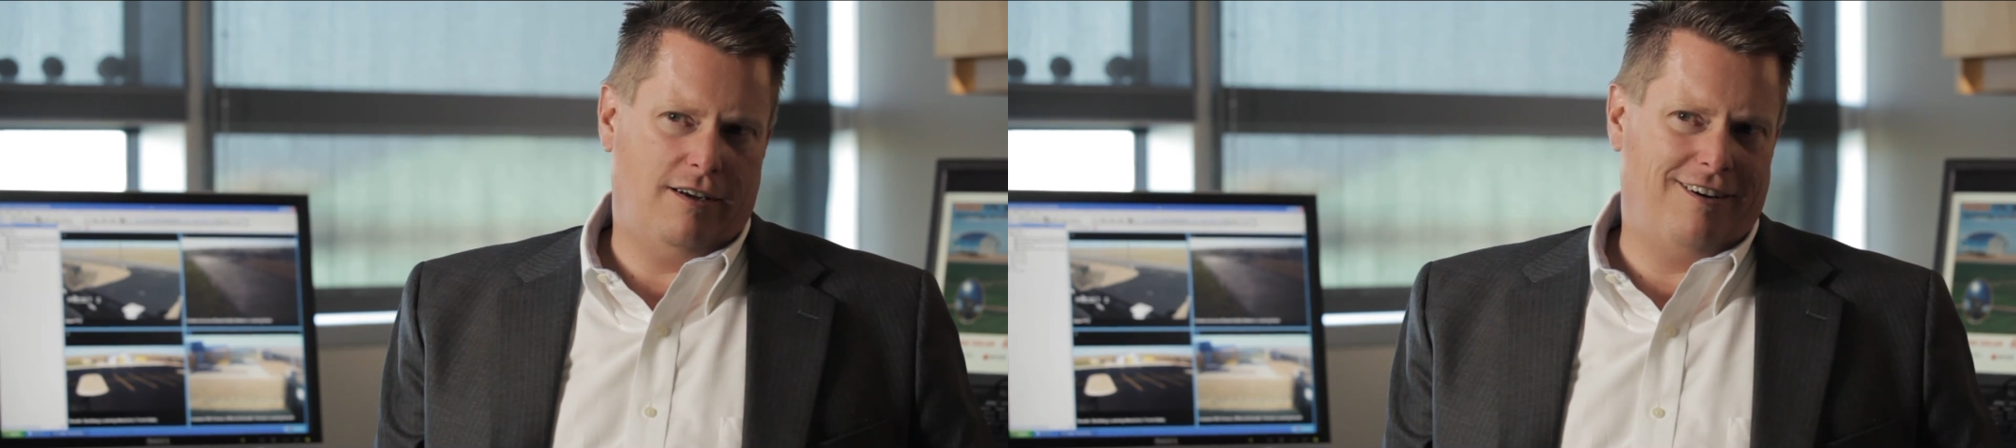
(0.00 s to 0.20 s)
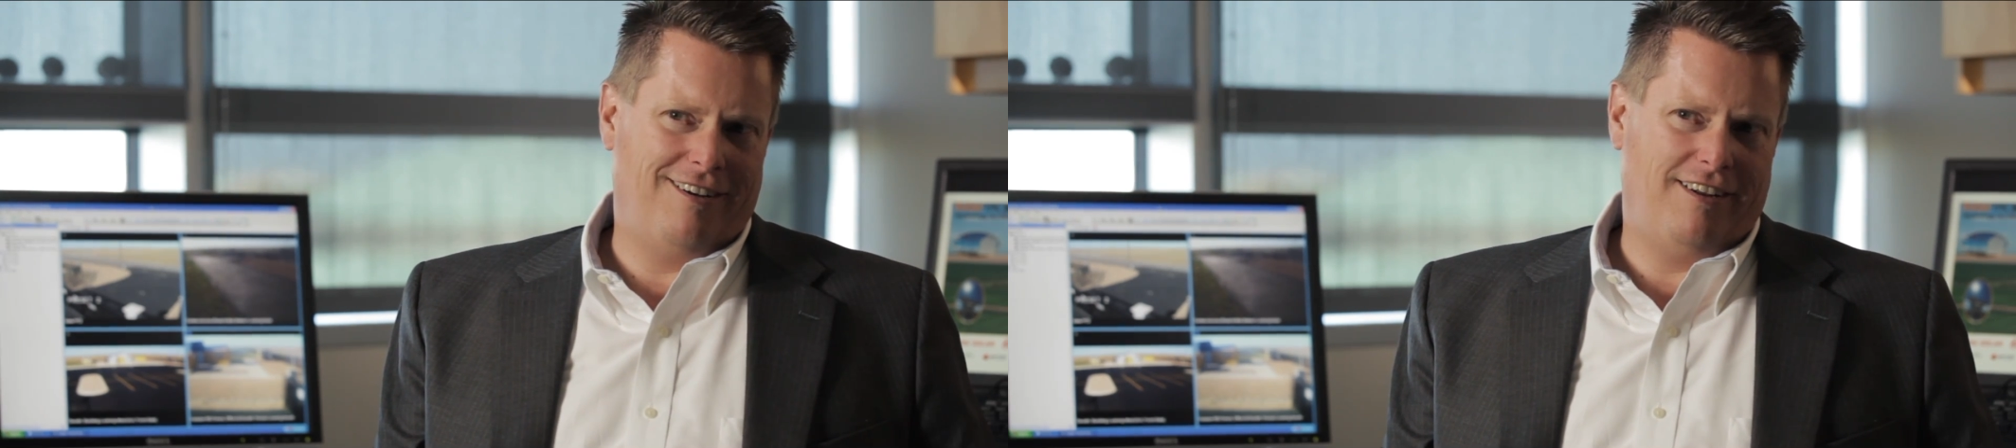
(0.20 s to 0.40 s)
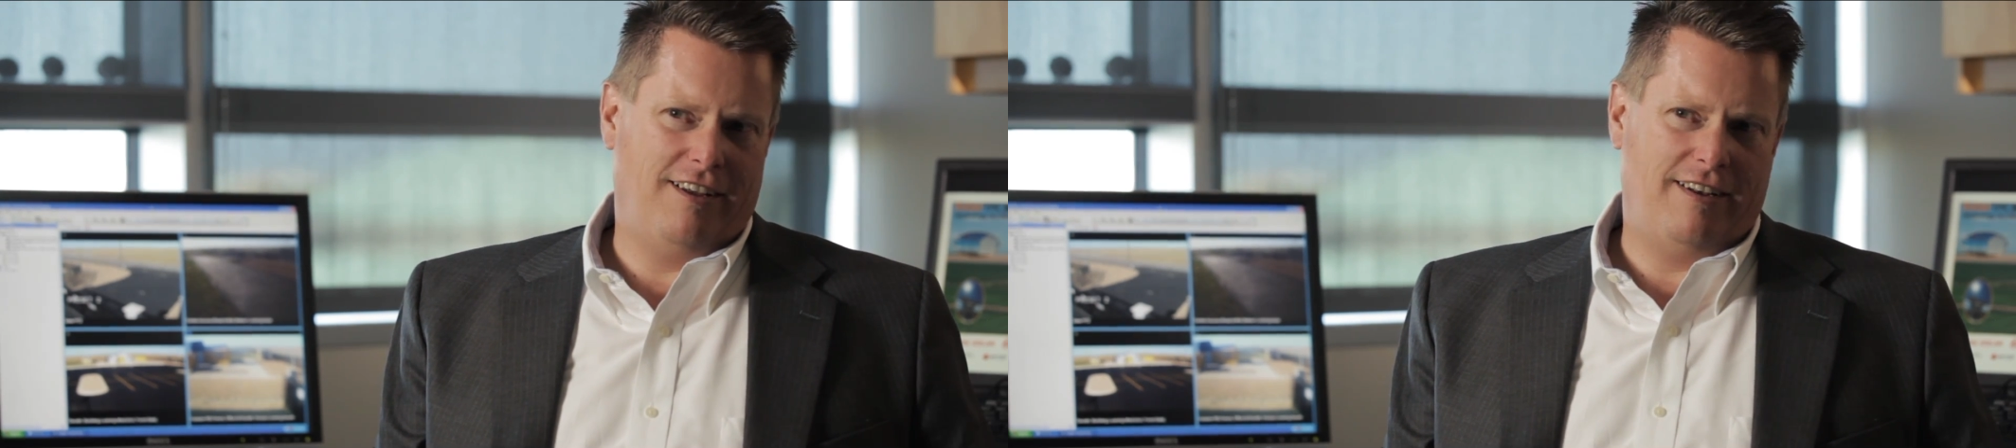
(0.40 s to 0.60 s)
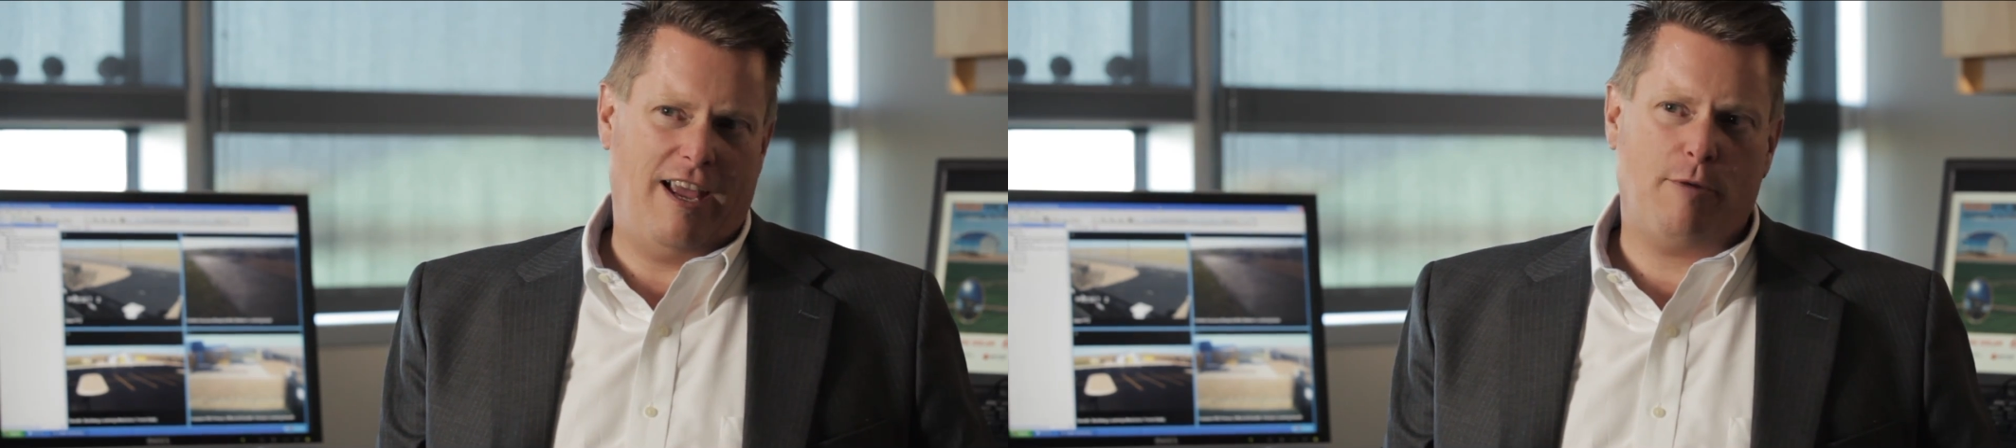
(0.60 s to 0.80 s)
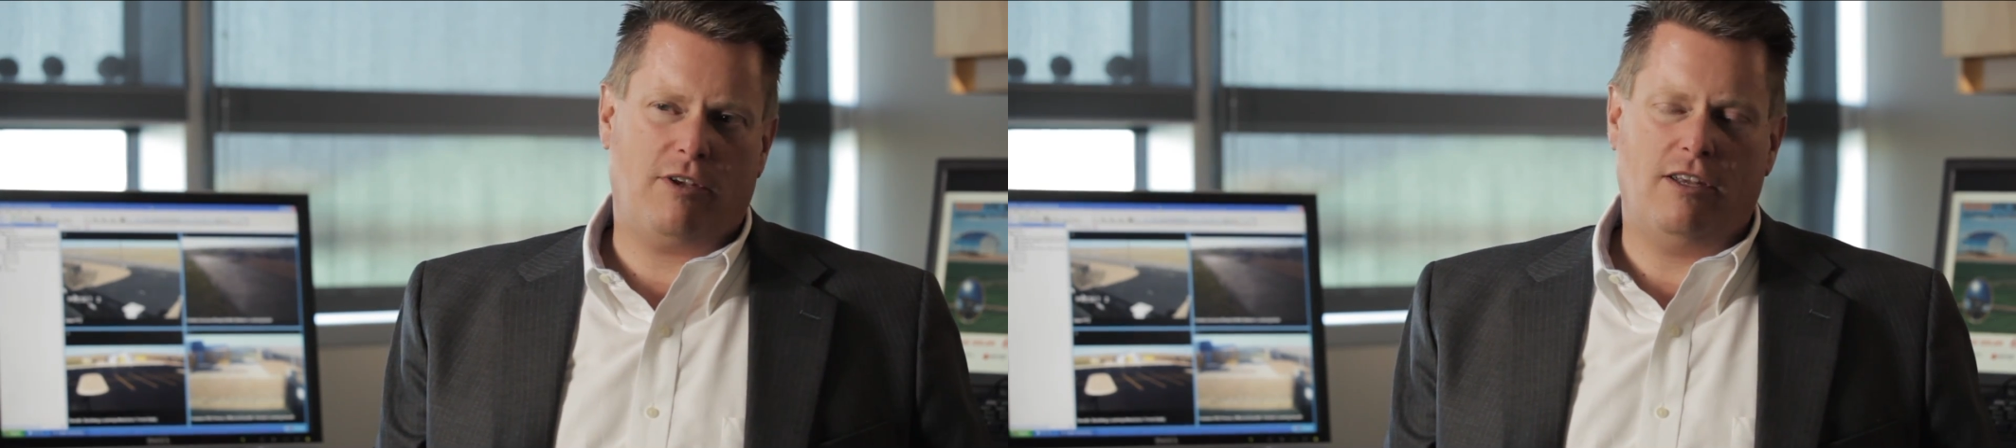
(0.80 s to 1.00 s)
on a
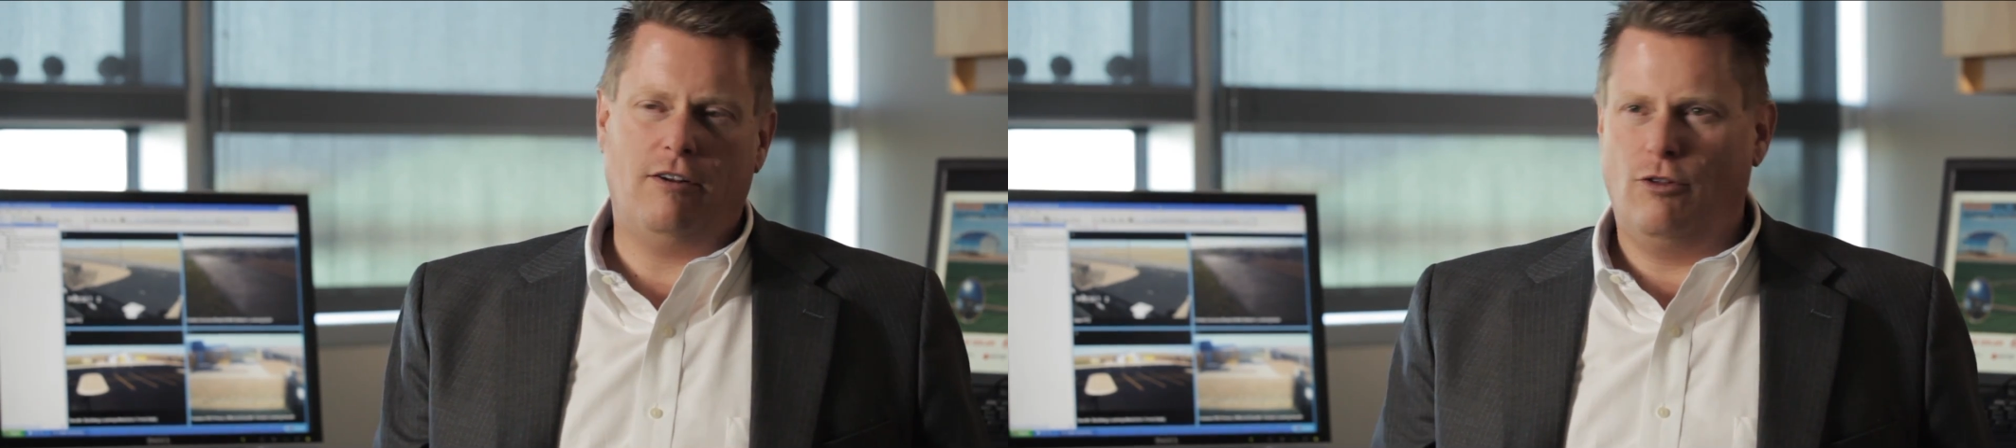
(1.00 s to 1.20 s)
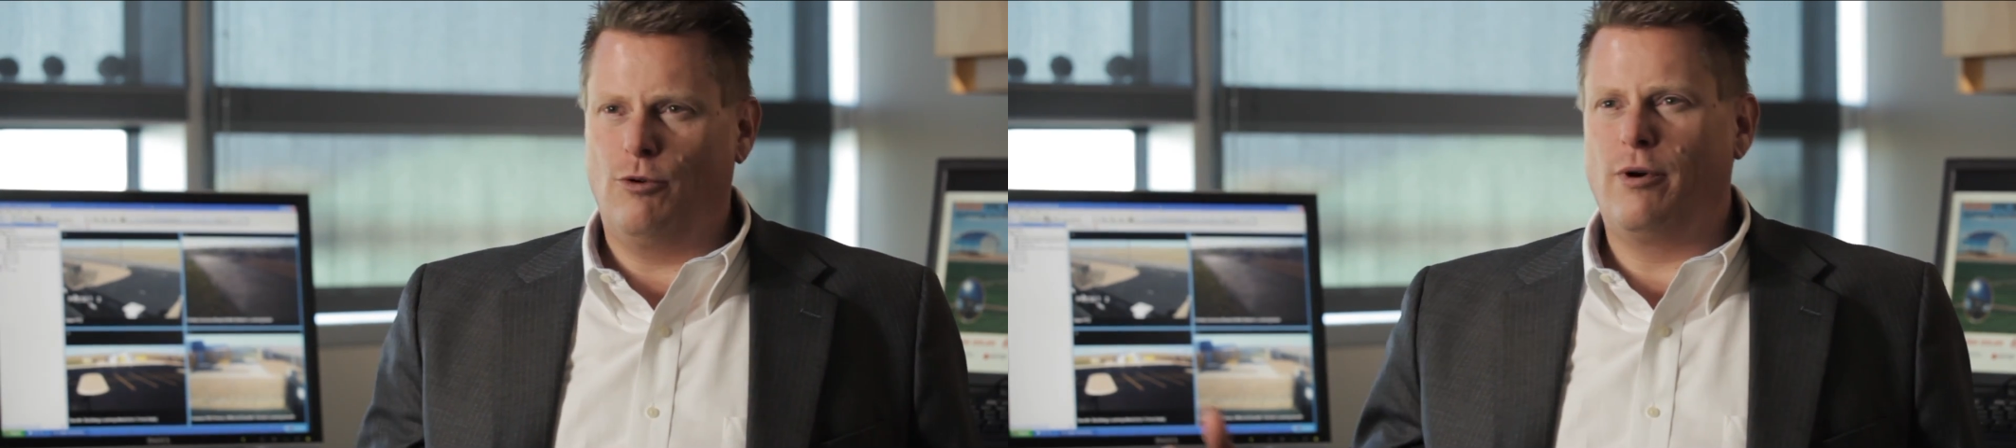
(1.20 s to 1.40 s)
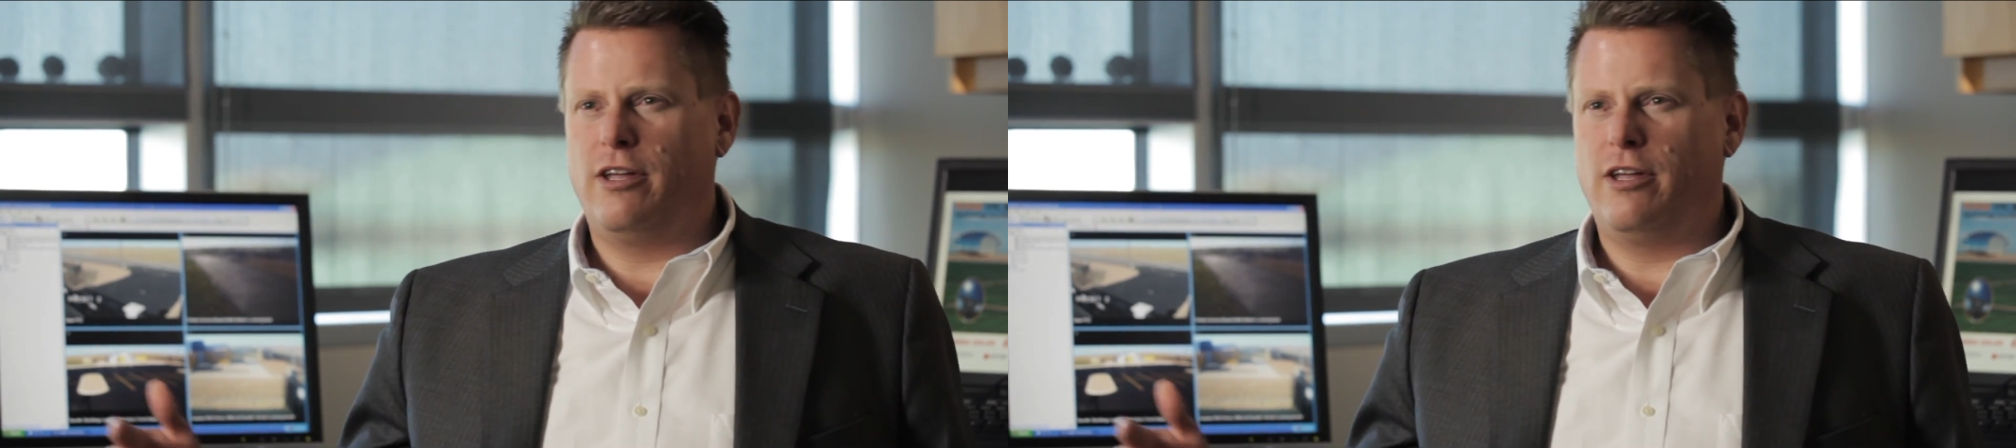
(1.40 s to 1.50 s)
napkin all the way